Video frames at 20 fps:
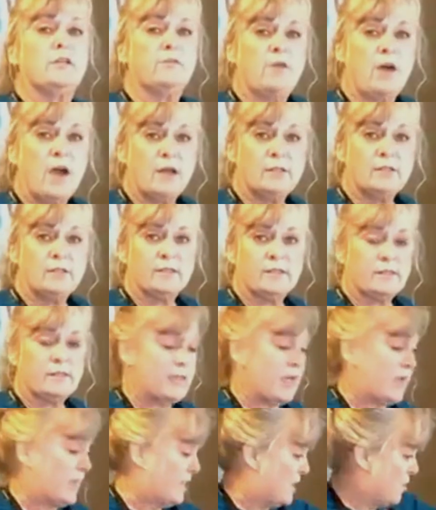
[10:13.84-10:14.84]
devices
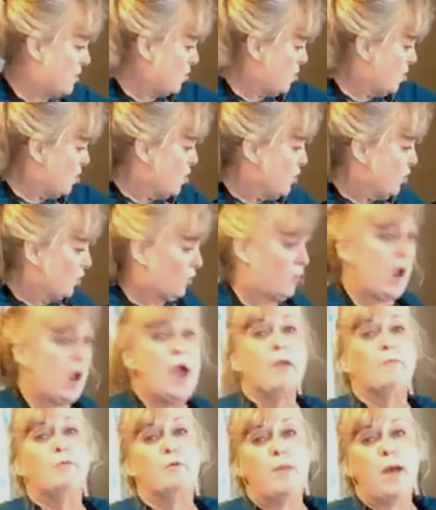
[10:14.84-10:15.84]
sat here,
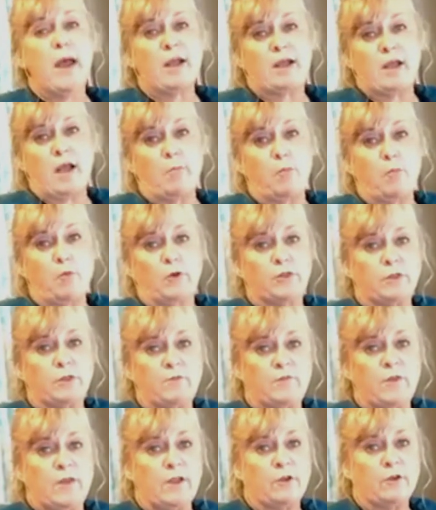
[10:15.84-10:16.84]
grabbed back up with the
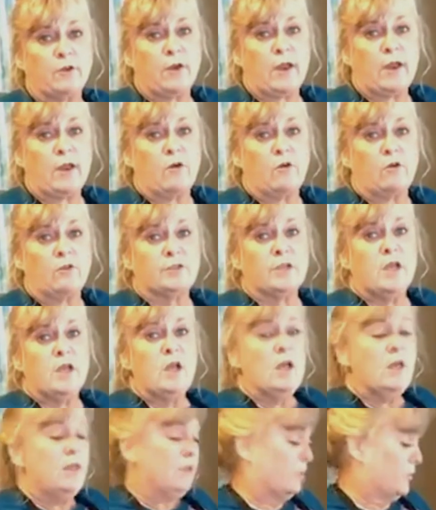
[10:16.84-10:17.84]
fingernails.
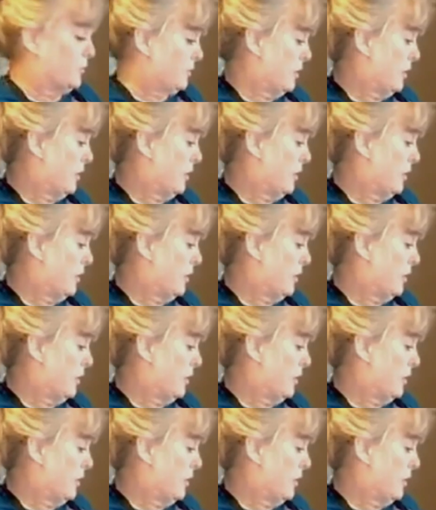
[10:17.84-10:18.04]
There's